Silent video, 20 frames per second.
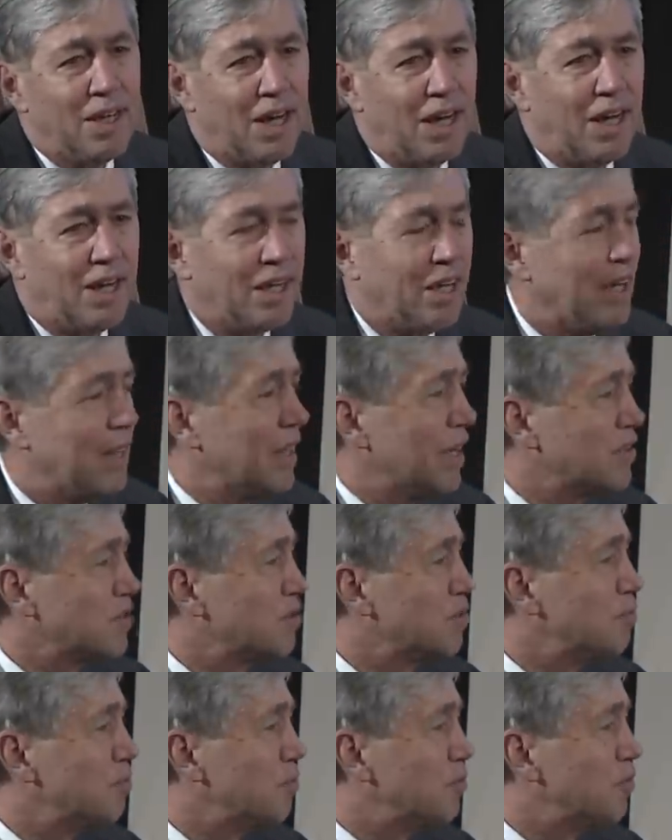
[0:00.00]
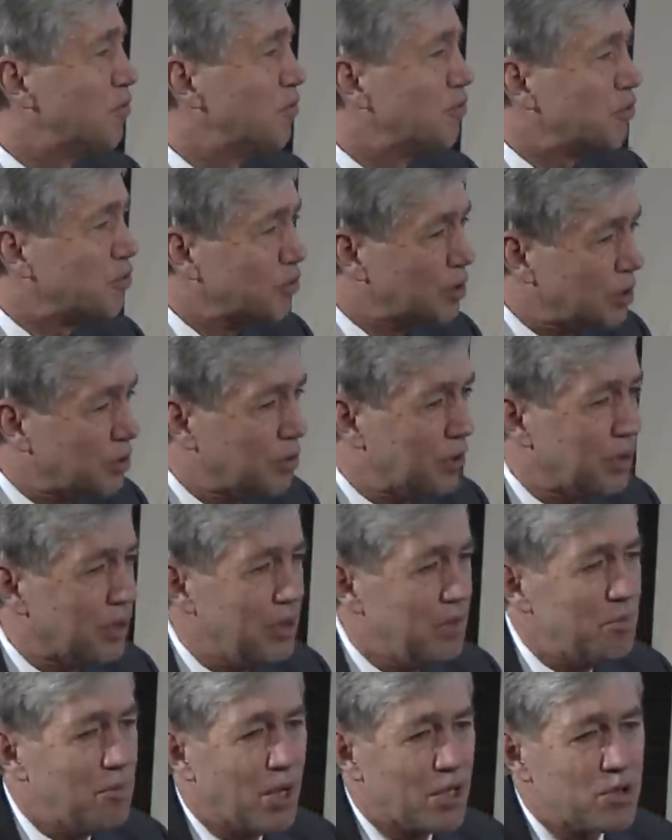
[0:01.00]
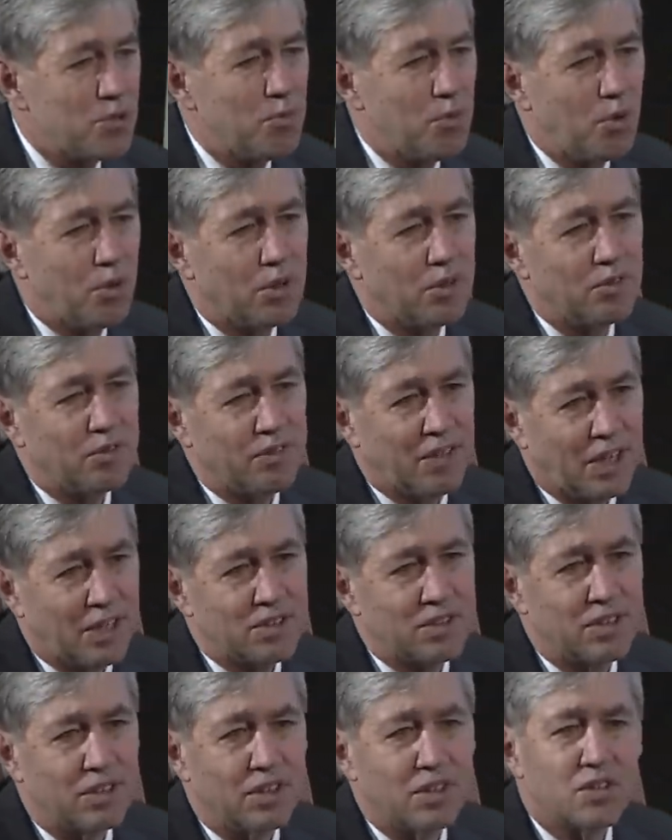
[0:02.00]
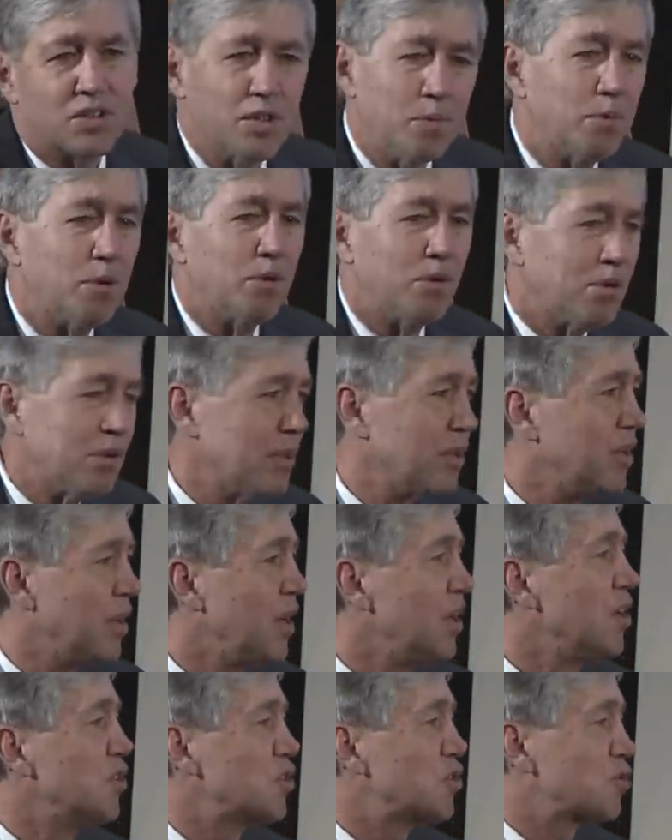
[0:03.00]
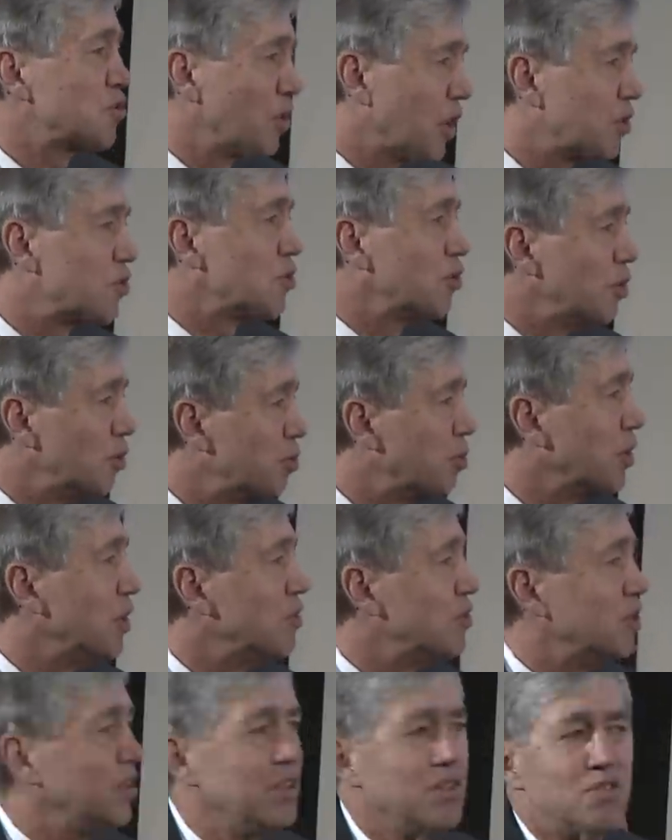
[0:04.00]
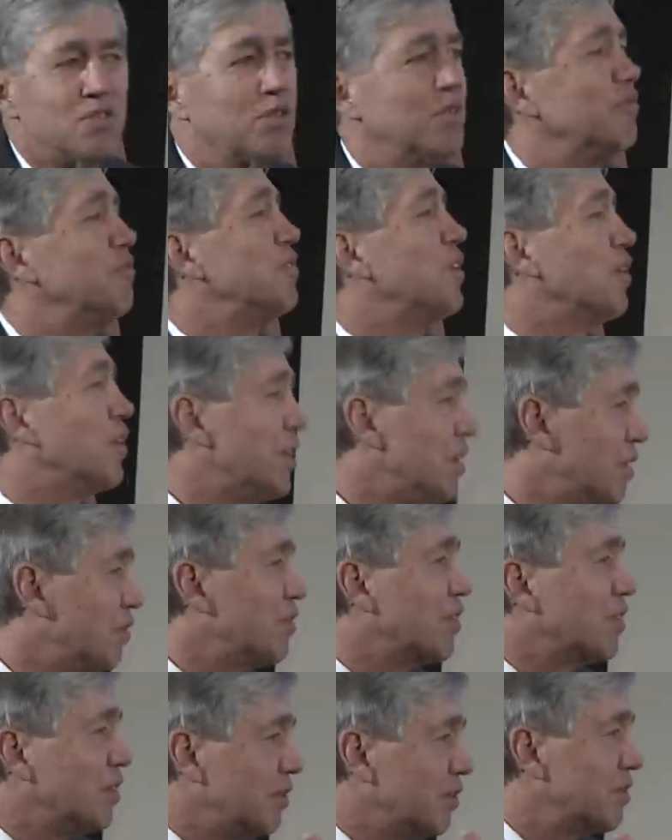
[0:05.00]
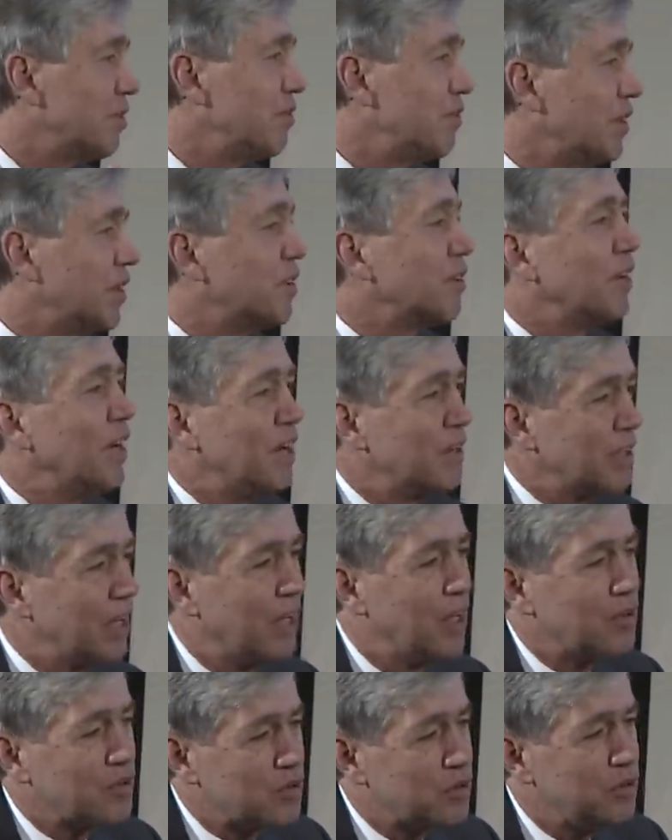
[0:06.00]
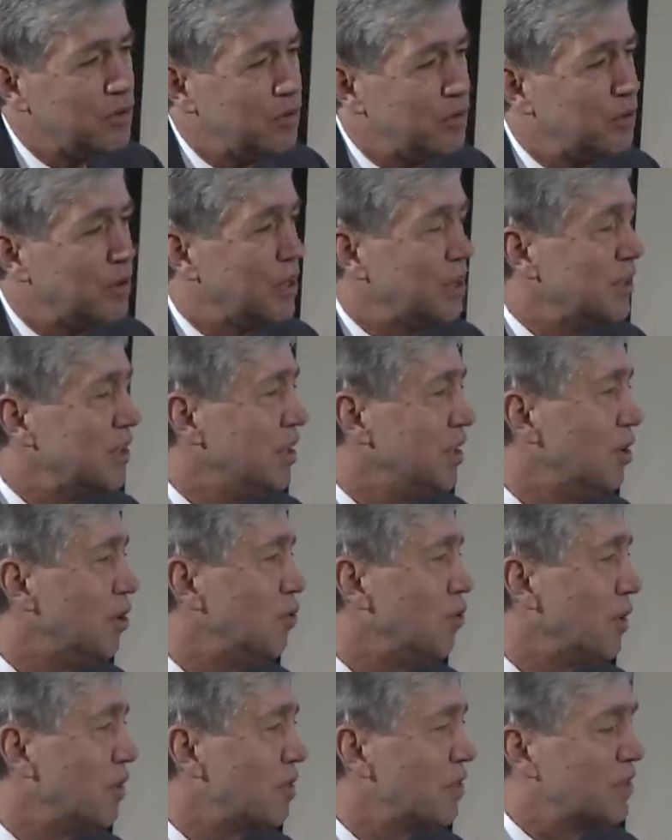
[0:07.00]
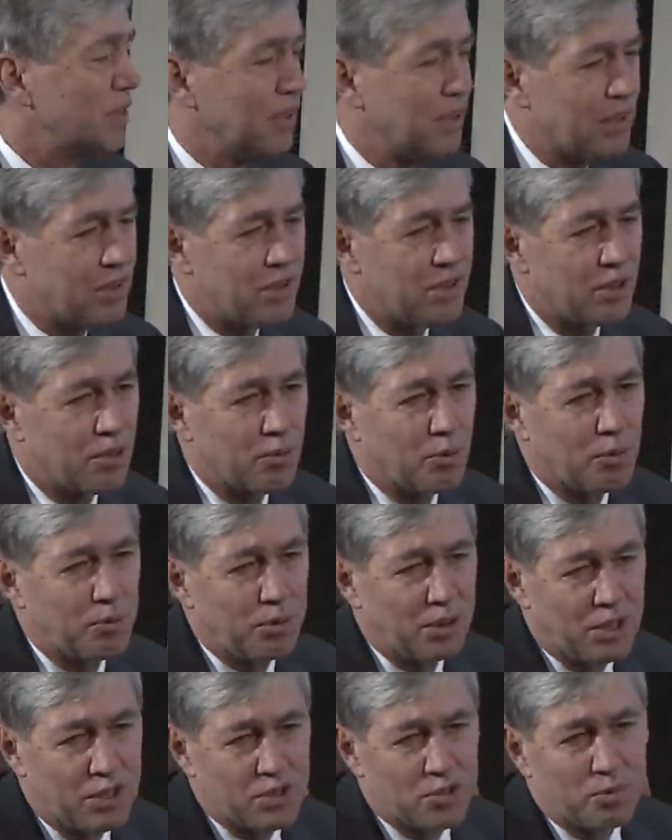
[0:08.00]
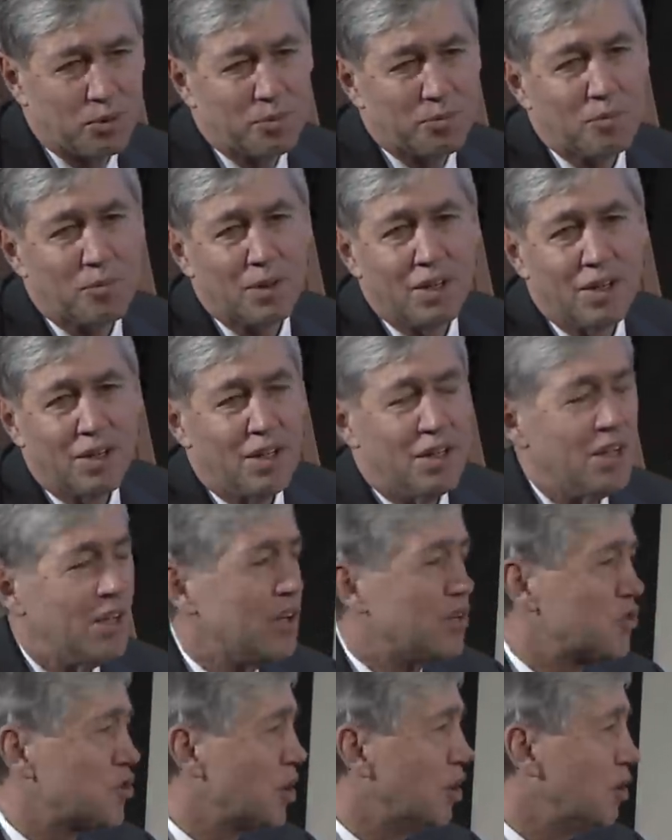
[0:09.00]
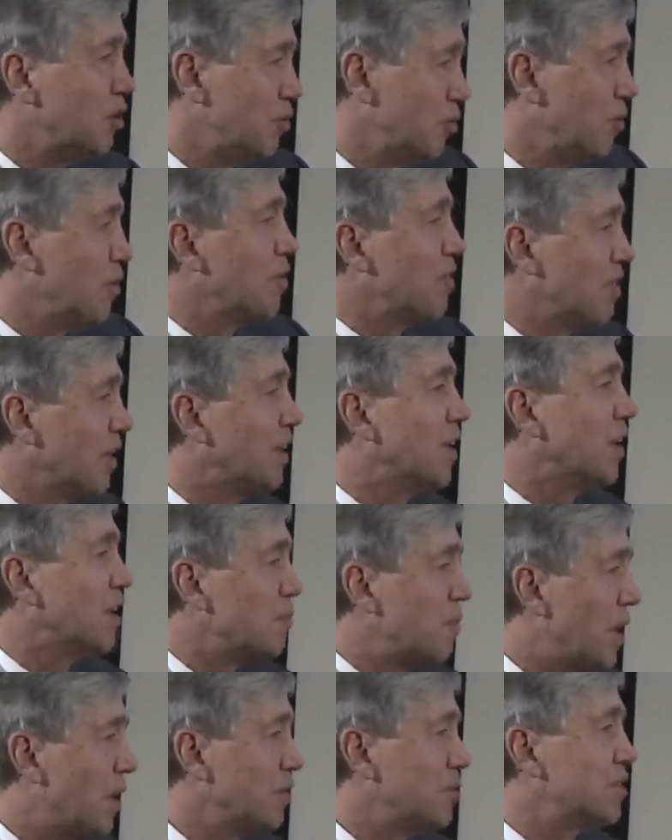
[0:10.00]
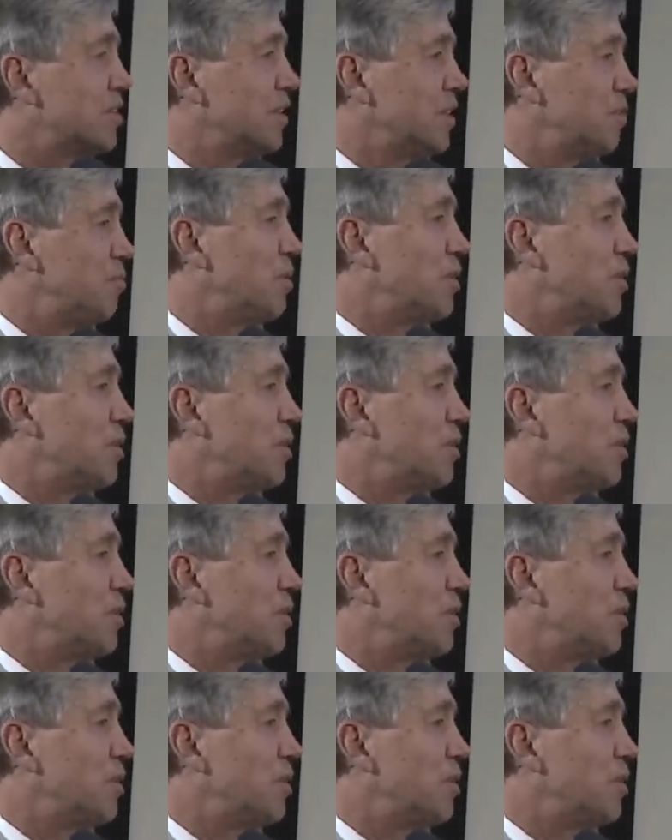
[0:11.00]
Uh, and that's frequently much more vexing. Similarly, structural proteins are very difficult to figure out how to uh, deal with uh, their replacement. So thinking about uh,